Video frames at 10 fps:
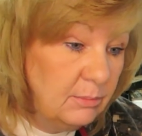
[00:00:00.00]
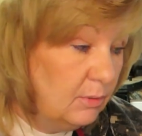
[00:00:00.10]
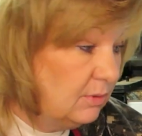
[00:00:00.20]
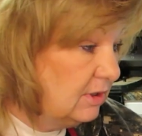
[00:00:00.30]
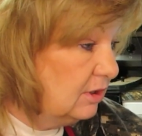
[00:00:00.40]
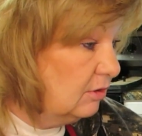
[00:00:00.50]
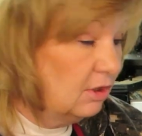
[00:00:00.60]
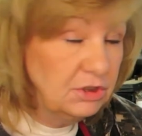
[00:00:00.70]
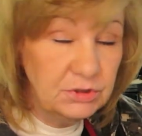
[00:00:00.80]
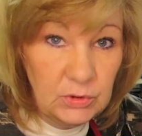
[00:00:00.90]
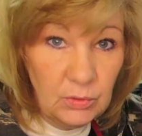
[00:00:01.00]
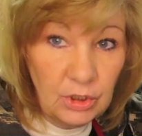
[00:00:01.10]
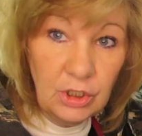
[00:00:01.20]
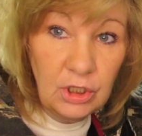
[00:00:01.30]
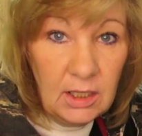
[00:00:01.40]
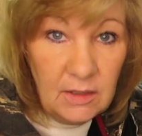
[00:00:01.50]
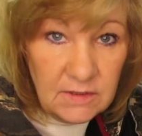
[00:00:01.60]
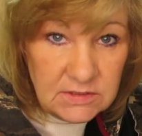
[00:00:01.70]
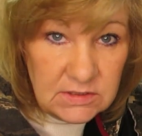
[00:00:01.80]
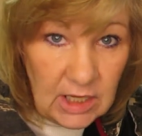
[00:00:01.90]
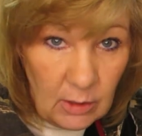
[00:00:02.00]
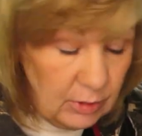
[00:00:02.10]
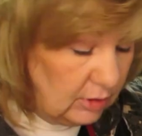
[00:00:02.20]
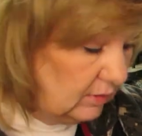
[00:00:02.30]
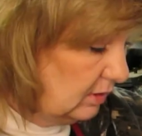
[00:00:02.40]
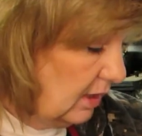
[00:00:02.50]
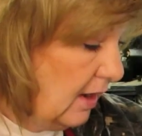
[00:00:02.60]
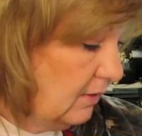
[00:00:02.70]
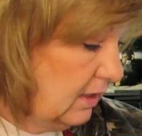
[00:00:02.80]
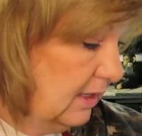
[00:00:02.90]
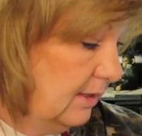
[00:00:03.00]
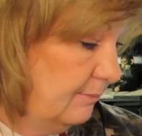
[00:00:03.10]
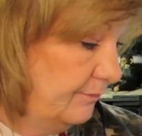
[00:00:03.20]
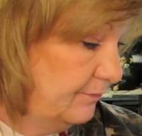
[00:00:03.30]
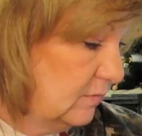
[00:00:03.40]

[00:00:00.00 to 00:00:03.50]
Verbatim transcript: but we did a grocery order and this is how we how it came.